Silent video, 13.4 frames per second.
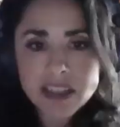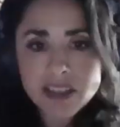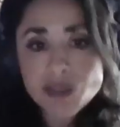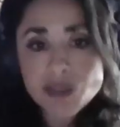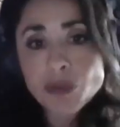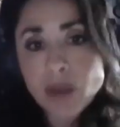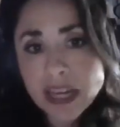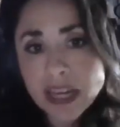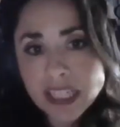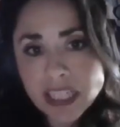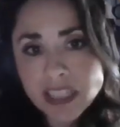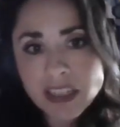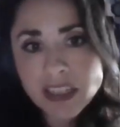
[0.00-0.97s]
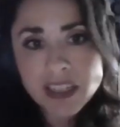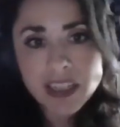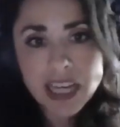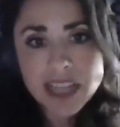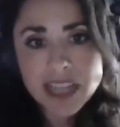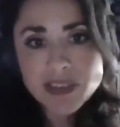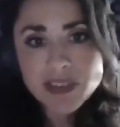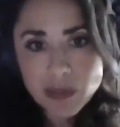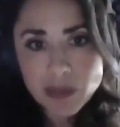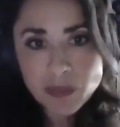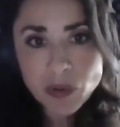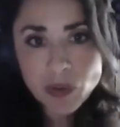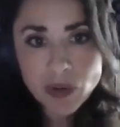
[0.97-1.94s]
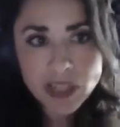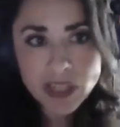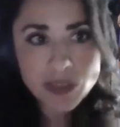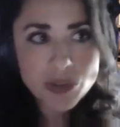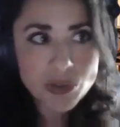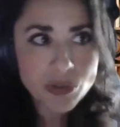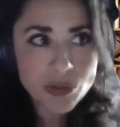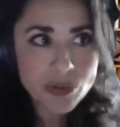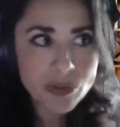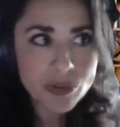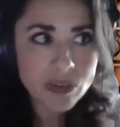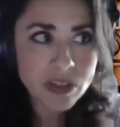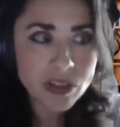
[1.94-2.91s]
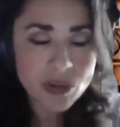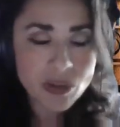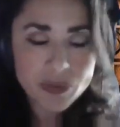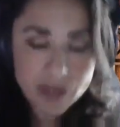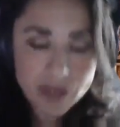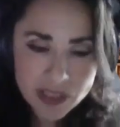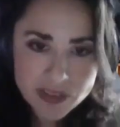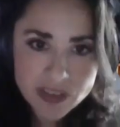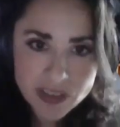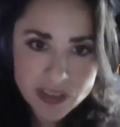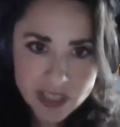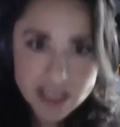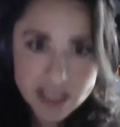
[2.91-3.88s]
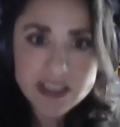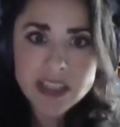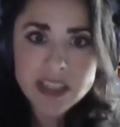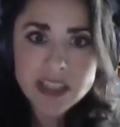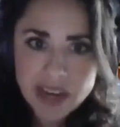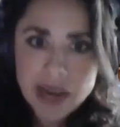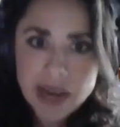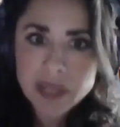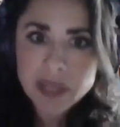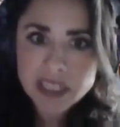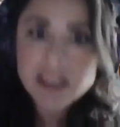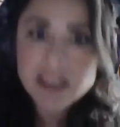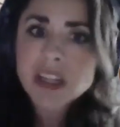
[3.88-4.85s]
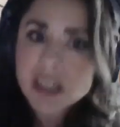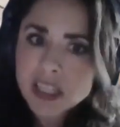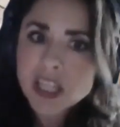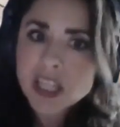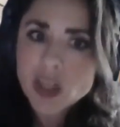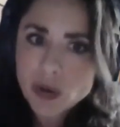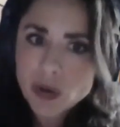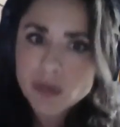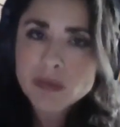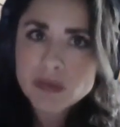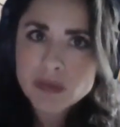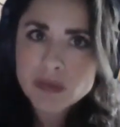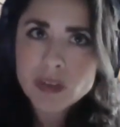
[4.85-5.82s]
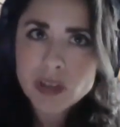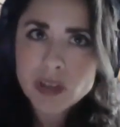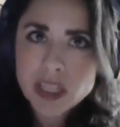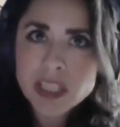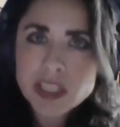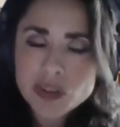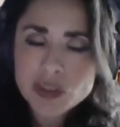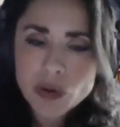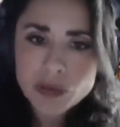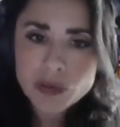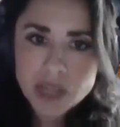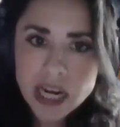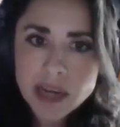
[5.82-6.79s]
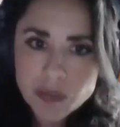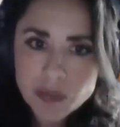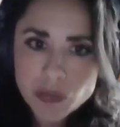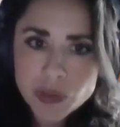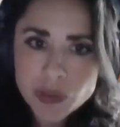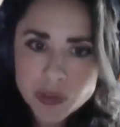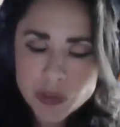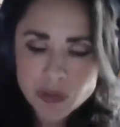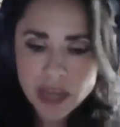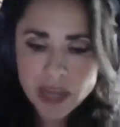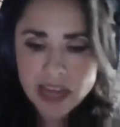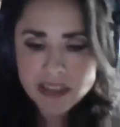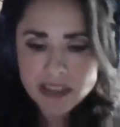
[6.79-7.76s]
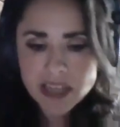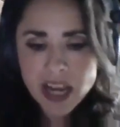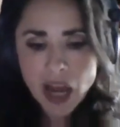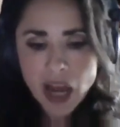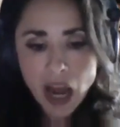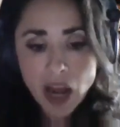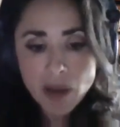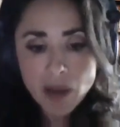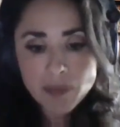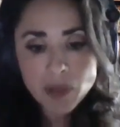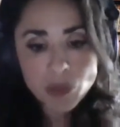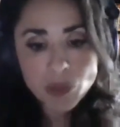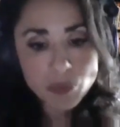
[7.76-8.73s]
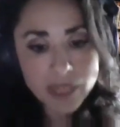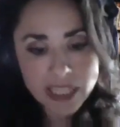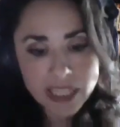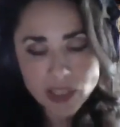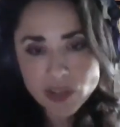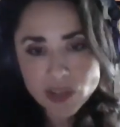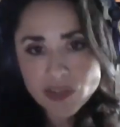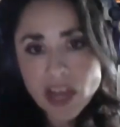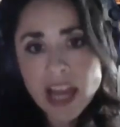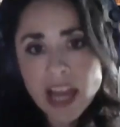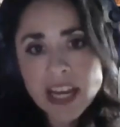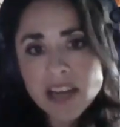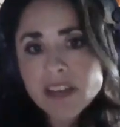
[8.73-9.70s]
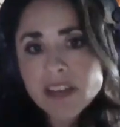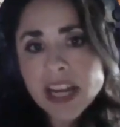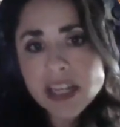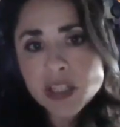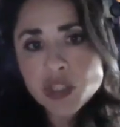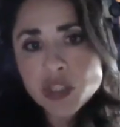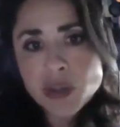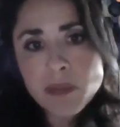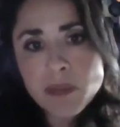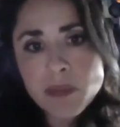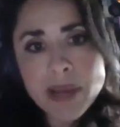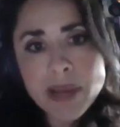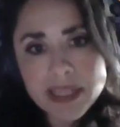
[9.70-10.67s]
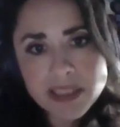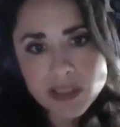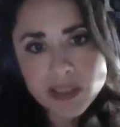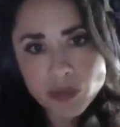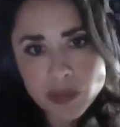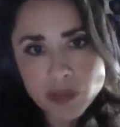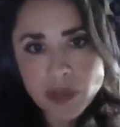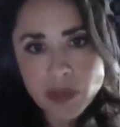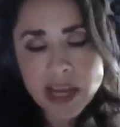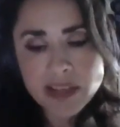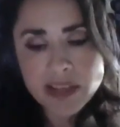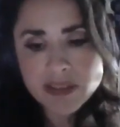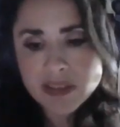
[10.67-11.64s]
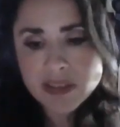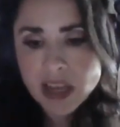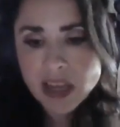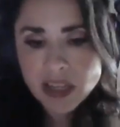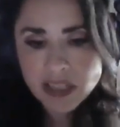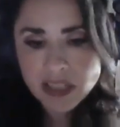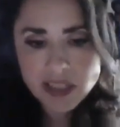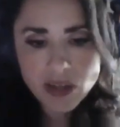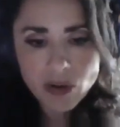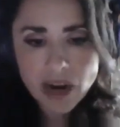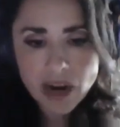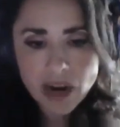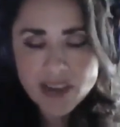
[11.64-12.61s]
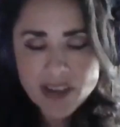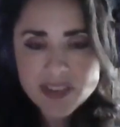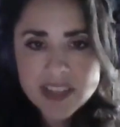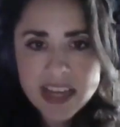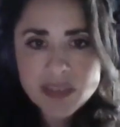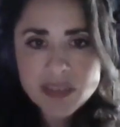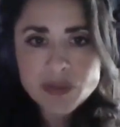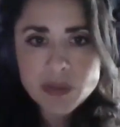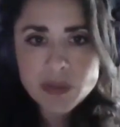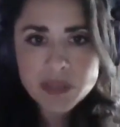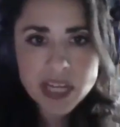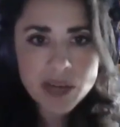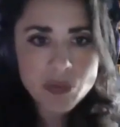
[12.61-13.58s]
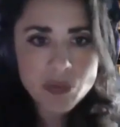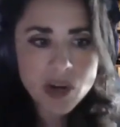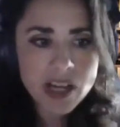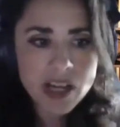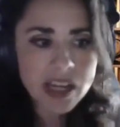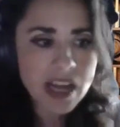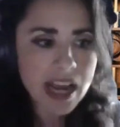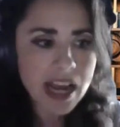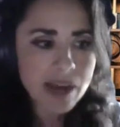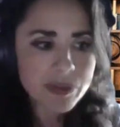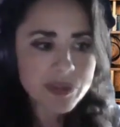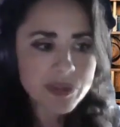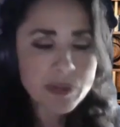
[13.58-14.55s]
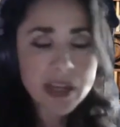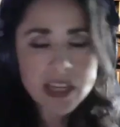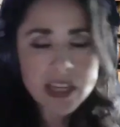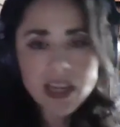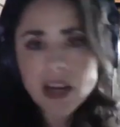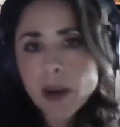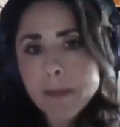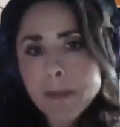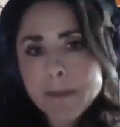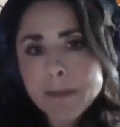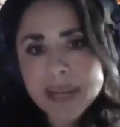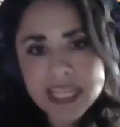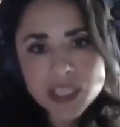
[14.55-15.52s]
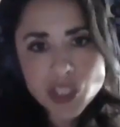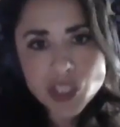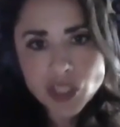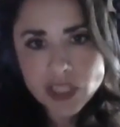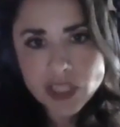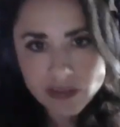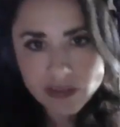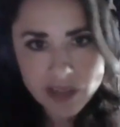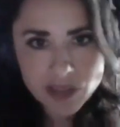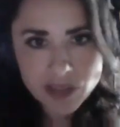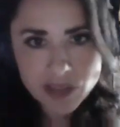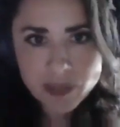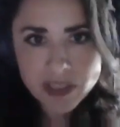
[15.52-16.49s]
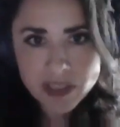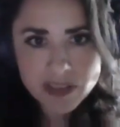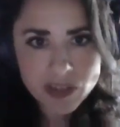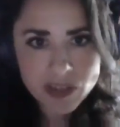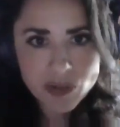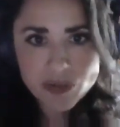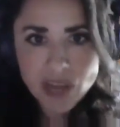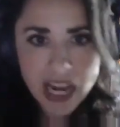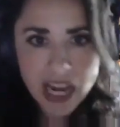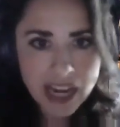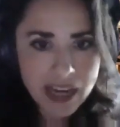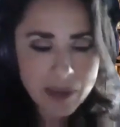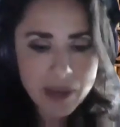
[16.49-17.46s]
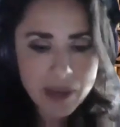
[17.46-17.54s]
is ready at some point to, you know, face the things that have happened, you know, in his own time, we'll do that. But readers, I have had a tremendous response. You know, I said from day one, I was making a major investment of time